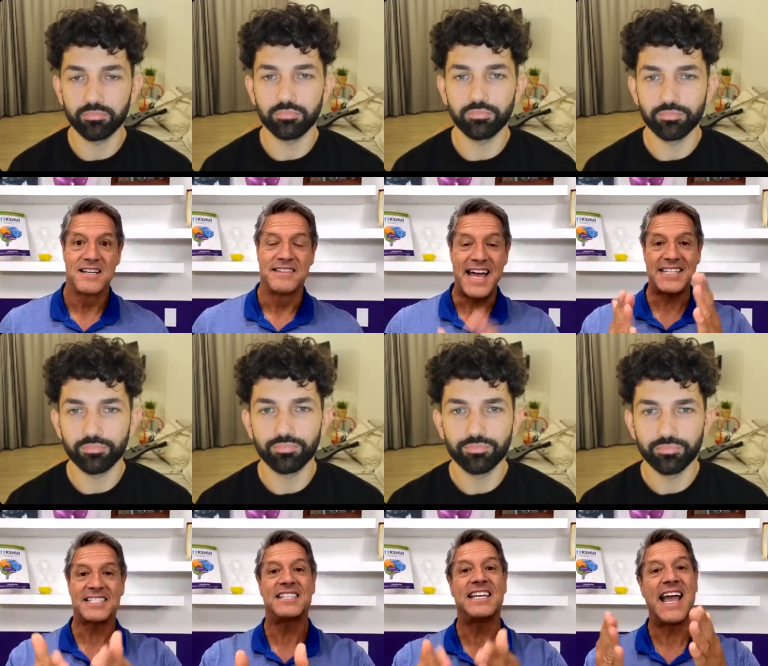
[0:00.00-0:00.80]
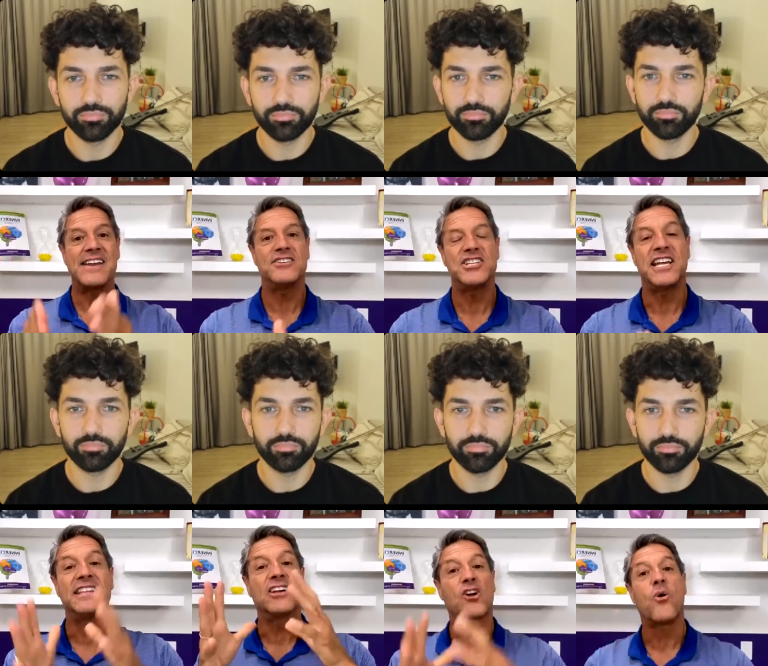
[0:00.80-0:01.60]
Speaker 1: that's the energy
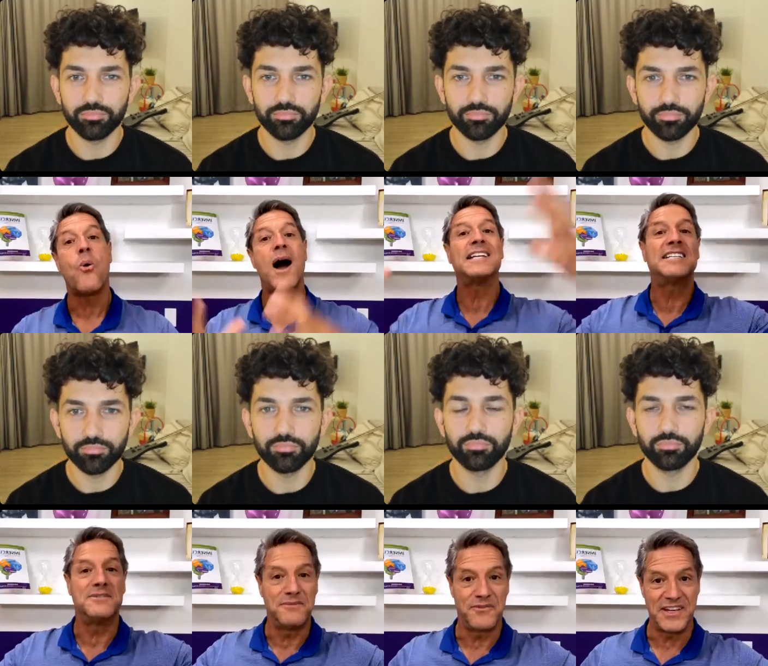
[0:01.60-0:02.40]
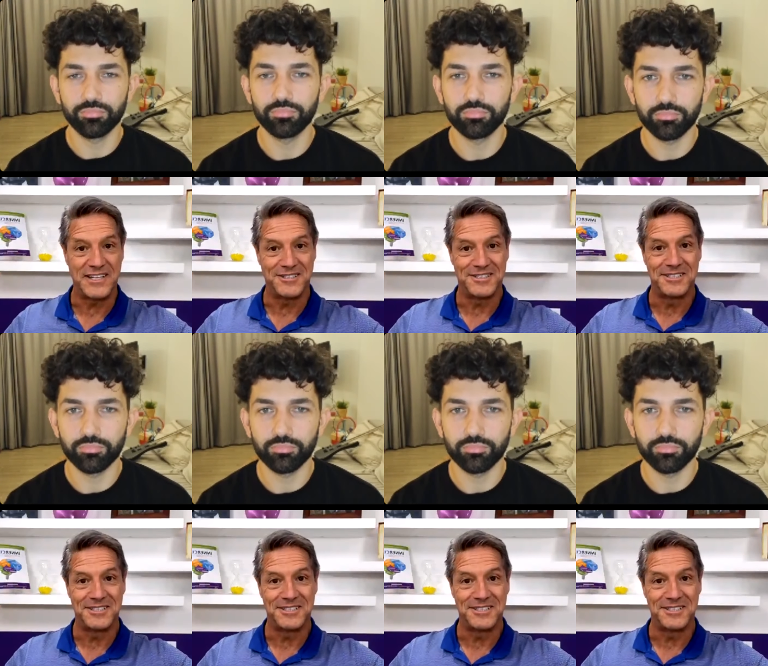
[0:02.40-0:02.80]
in the quantum field.